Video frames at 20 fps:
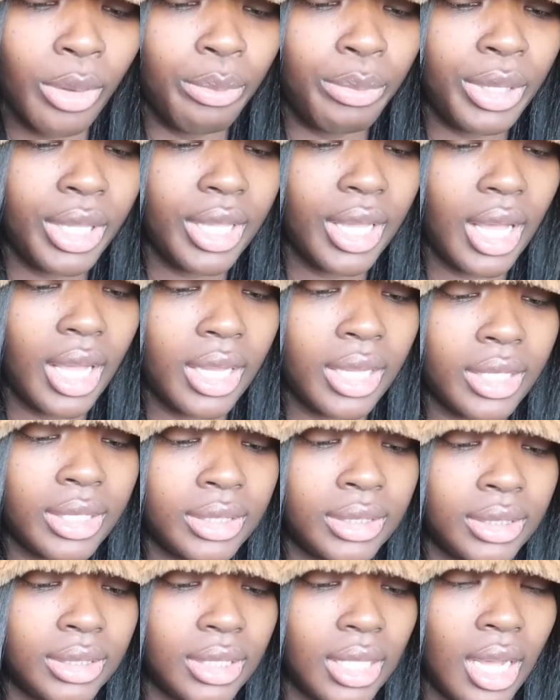
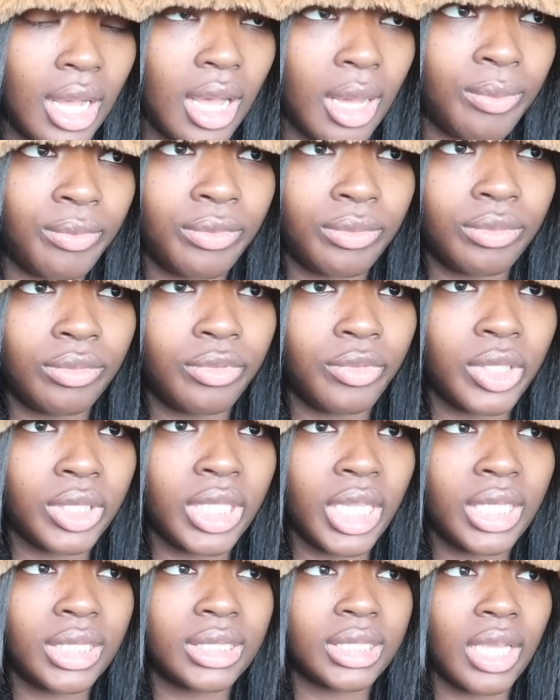because um for
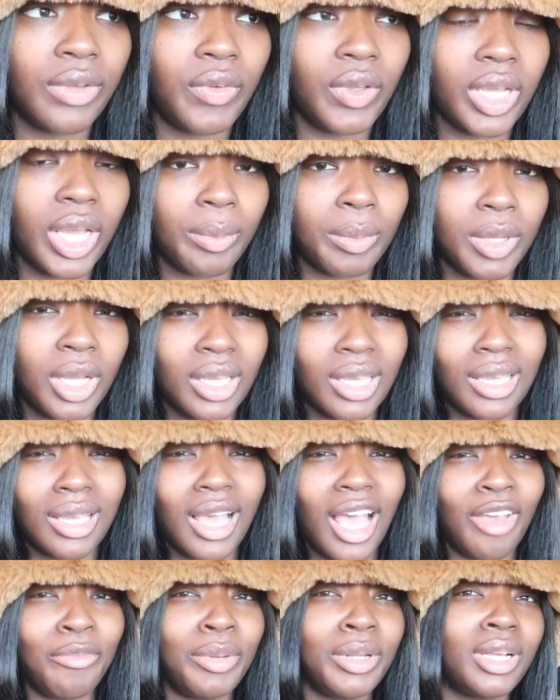thanksgiving i'm
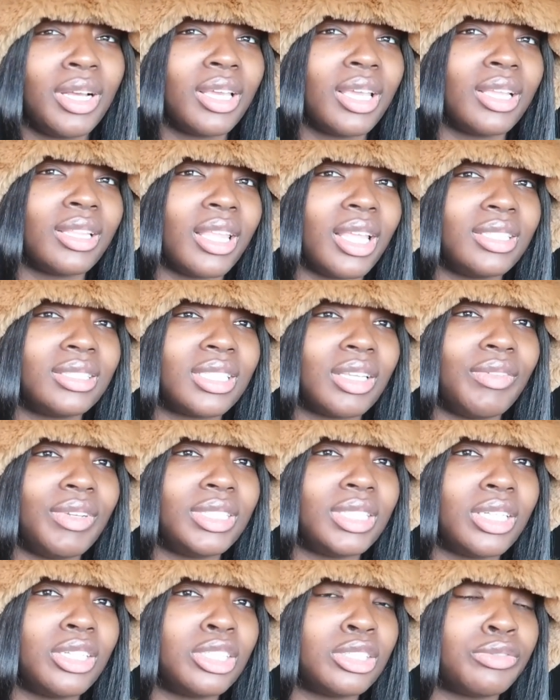cooking i've been cooking
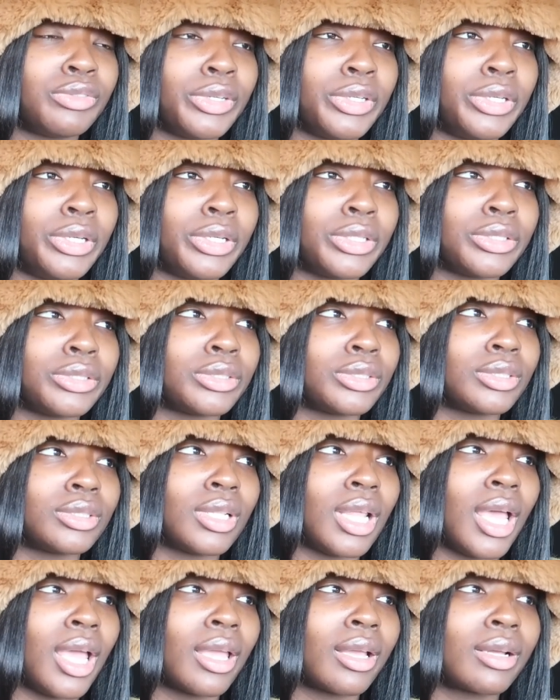thanksgiving dinners for years
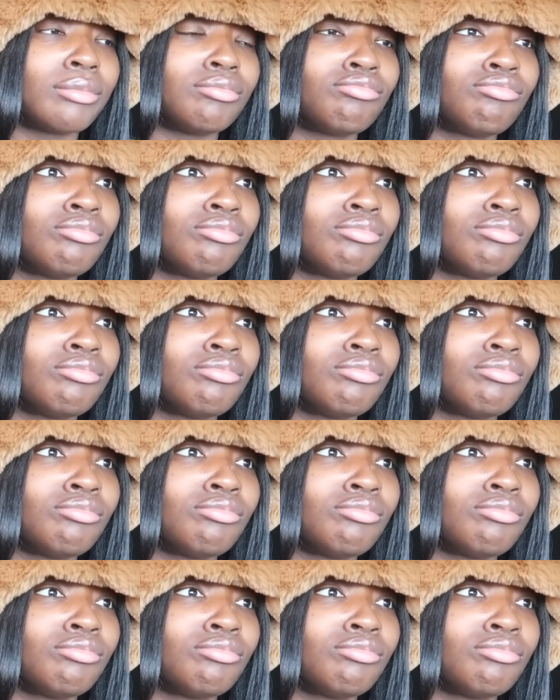like